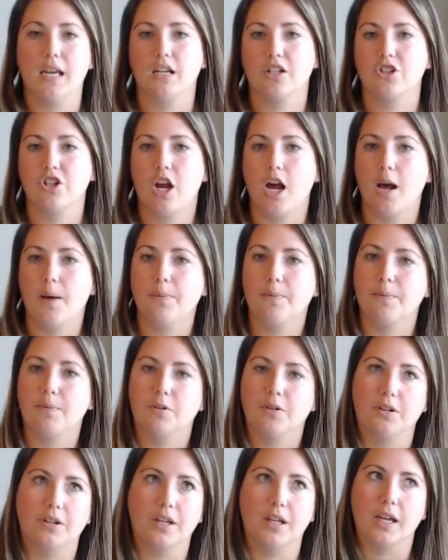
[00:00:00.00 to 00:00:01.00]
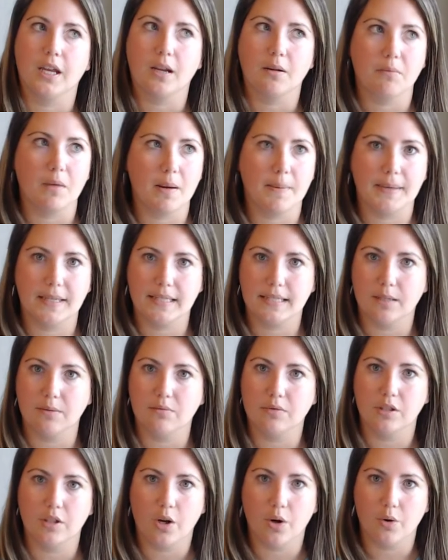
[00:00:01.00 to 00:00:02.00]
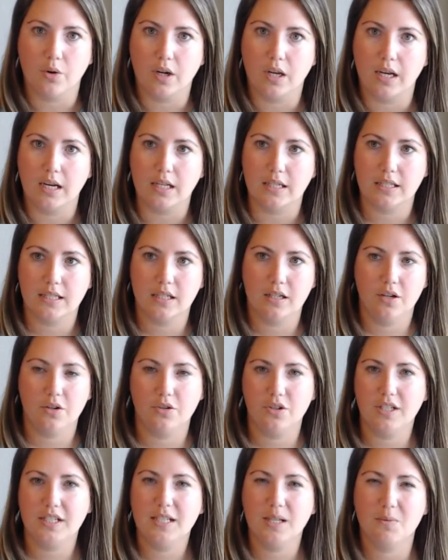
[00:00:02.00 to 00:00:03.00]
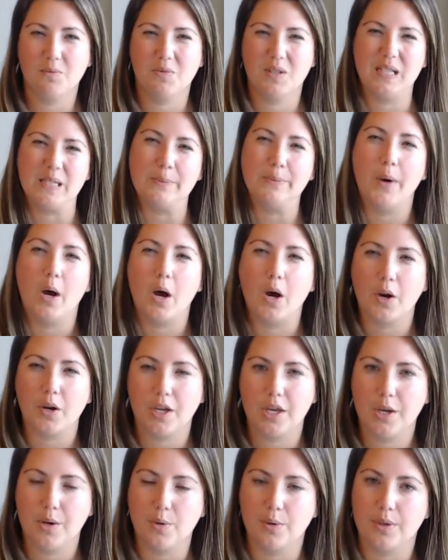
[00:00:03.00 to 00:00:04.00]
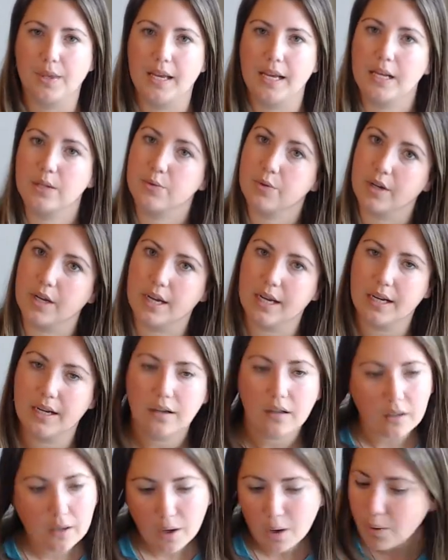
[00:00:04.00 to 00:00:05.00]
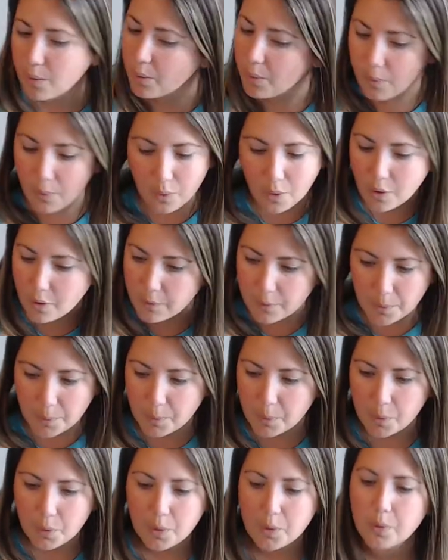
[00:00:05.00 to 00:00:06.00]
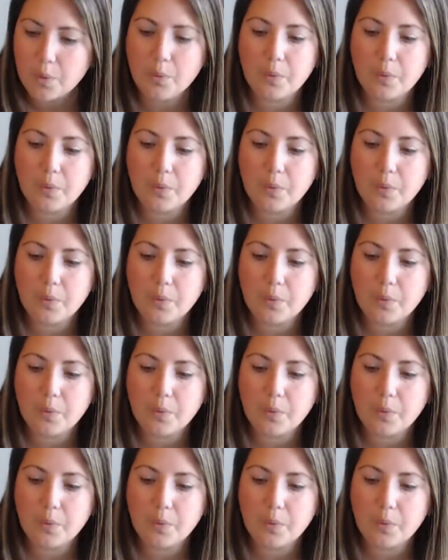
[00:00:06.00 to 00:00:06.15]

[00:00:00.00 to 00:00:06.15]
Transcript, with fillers: chocolate, maybe some donuts, you know, just some small cute things. We're not going to go overboard. We're